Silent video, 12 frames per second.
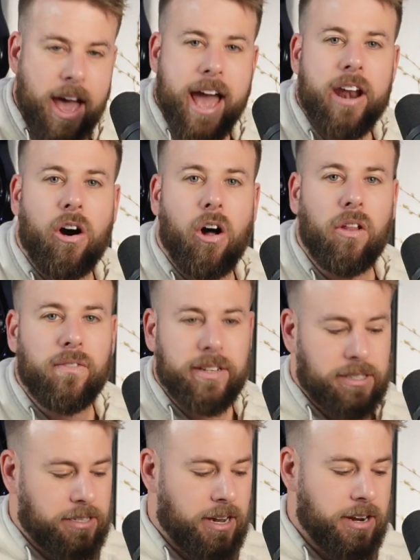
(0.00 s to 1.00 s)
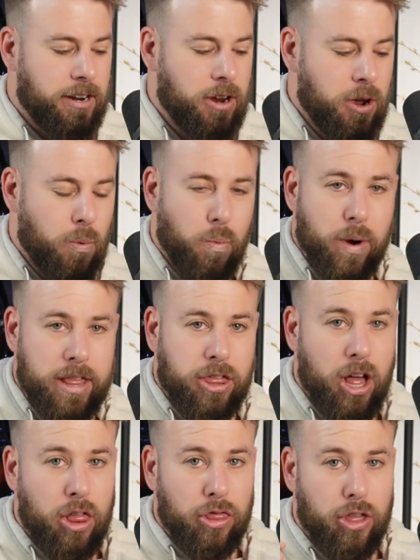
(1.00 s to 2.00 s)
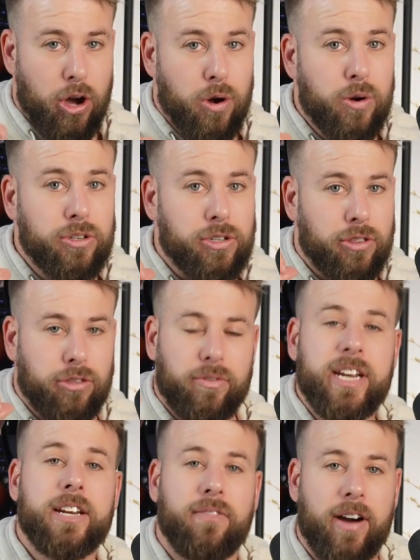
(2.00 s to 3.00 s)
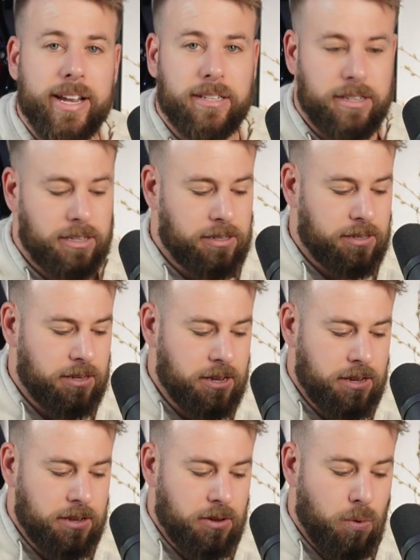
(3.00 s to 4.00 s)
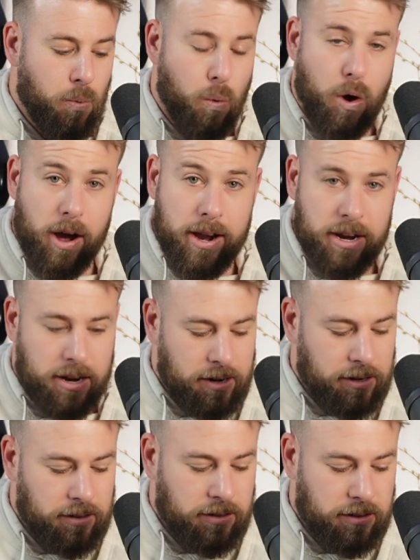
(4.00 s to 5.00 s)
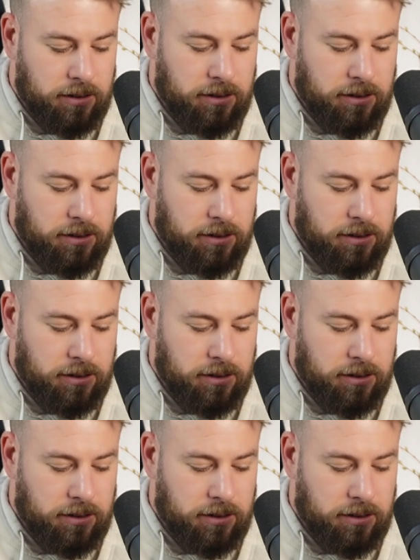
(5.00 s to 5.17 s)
And all of a sudden, with those 3 devices, 1,